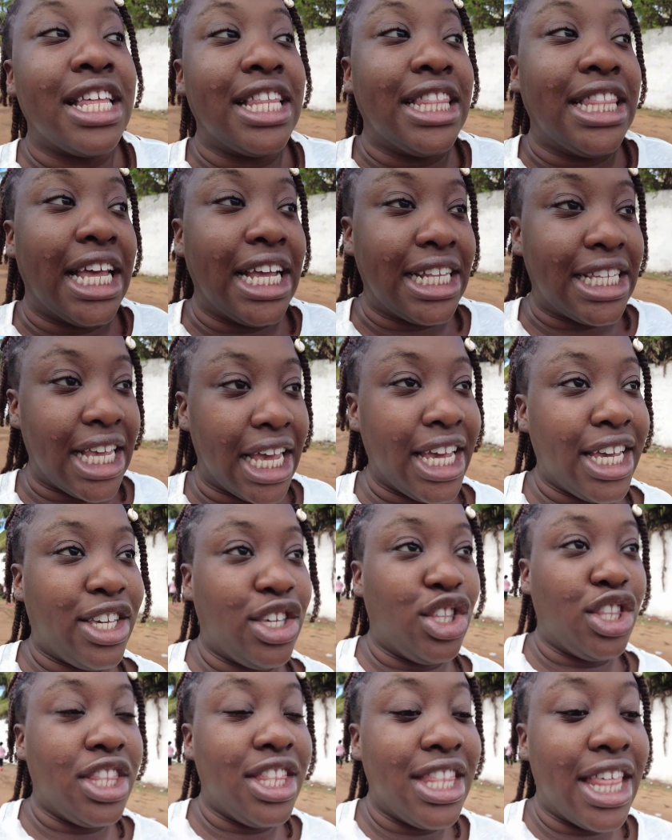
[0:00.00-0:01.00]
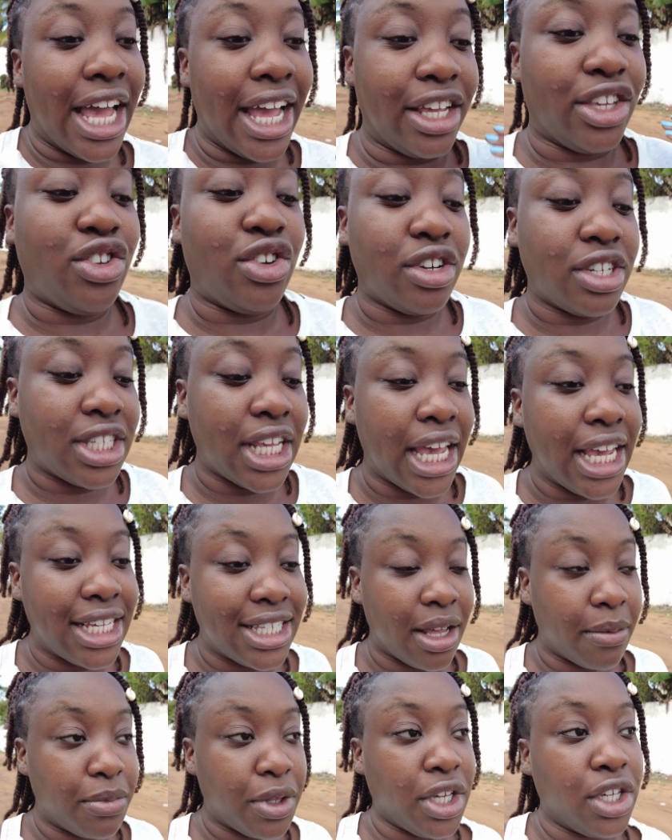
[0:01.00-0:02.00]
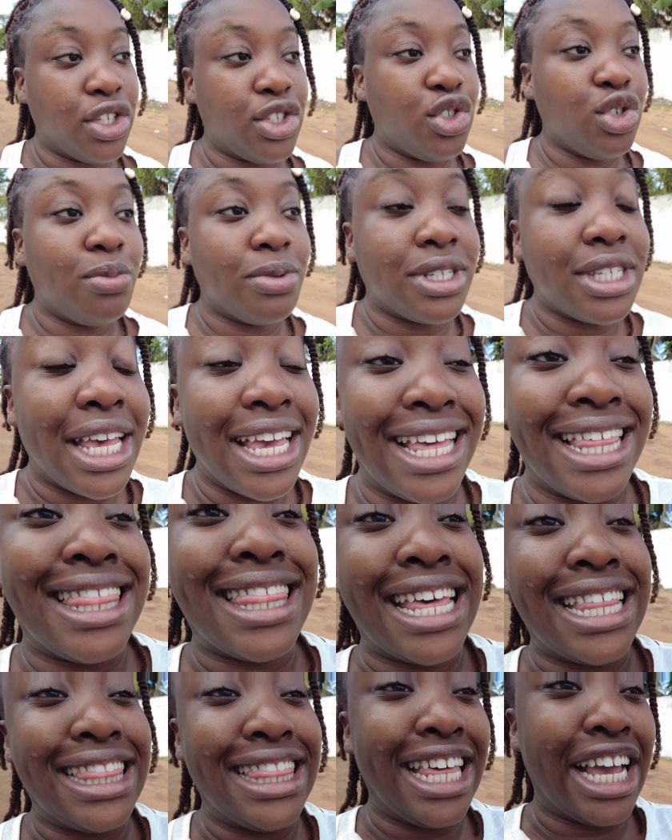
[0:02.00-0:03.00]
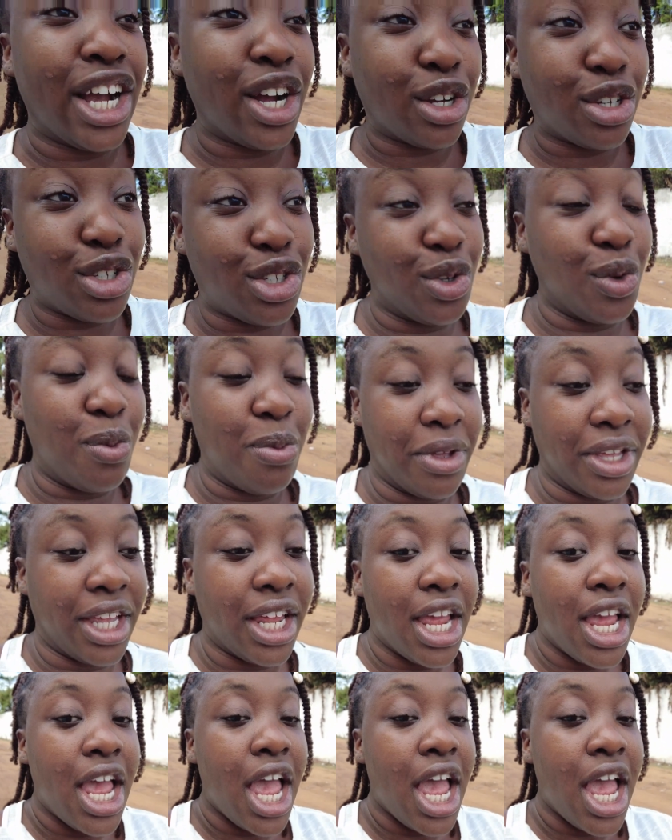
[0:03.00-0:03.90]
They take that you're saying something is stupid, saying that they're stupid.